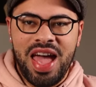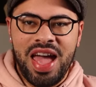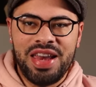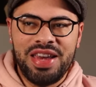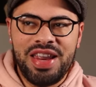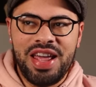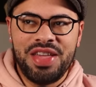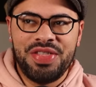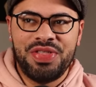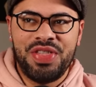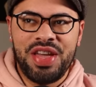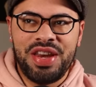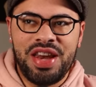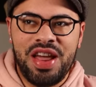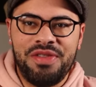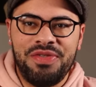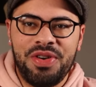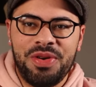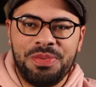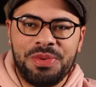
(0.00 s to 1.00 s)
And yet they
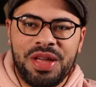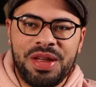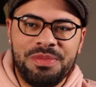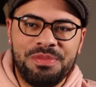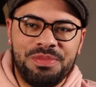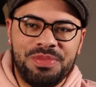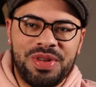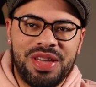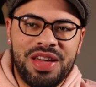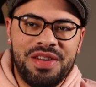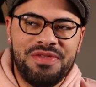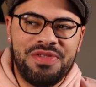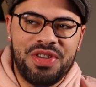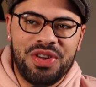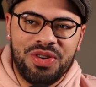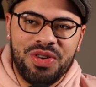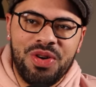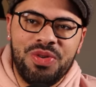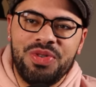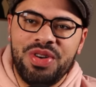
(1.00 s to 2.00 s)
never can give
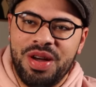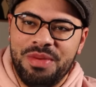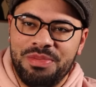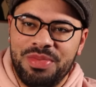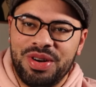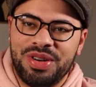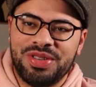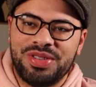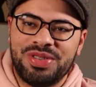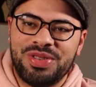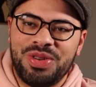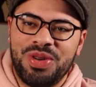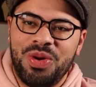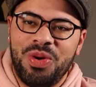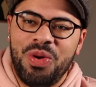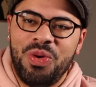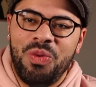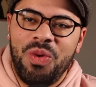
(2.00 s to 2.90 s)
their own numbers.